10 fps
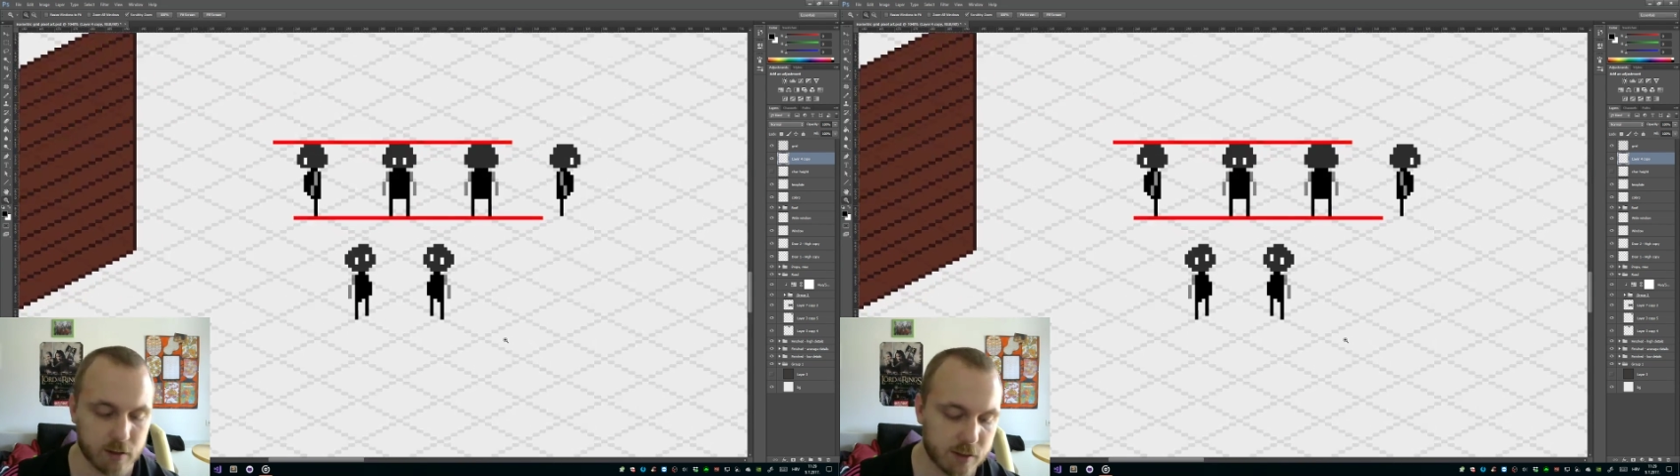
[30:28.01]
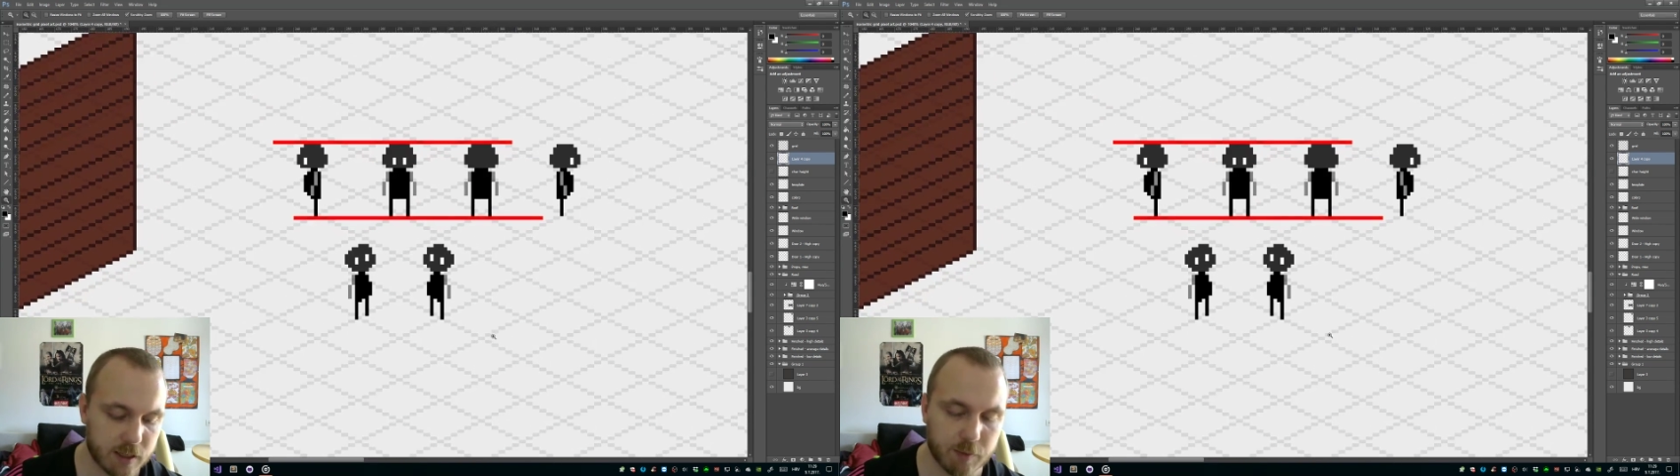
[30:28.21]

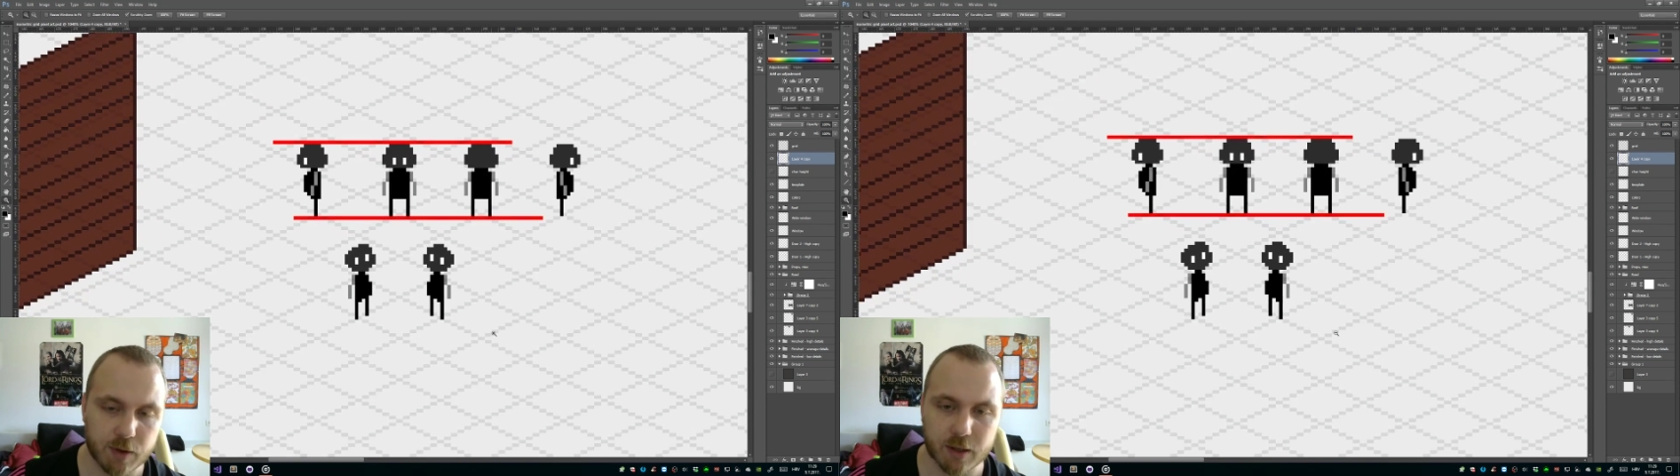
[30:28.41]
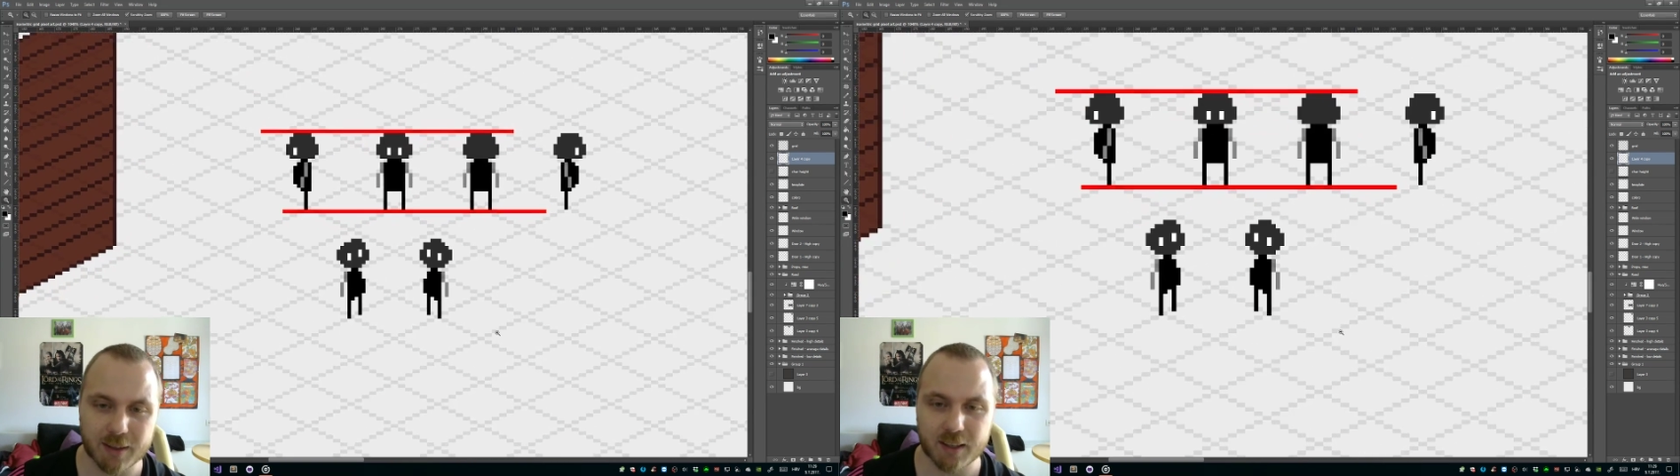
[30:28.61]
the same
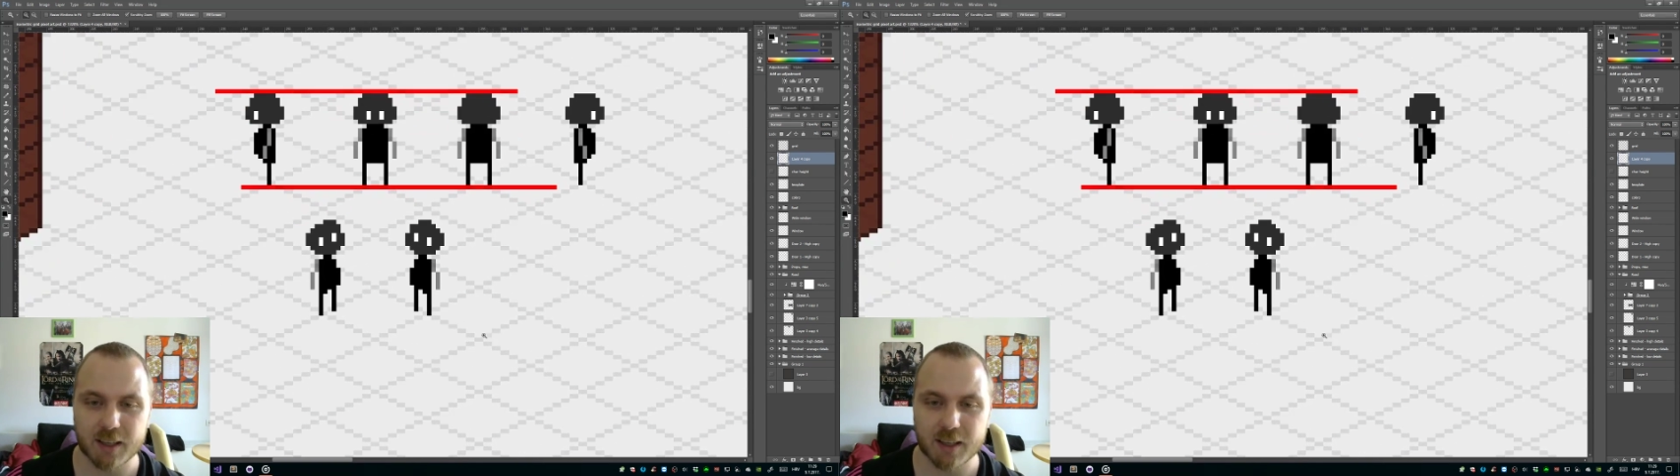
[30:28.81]
thing,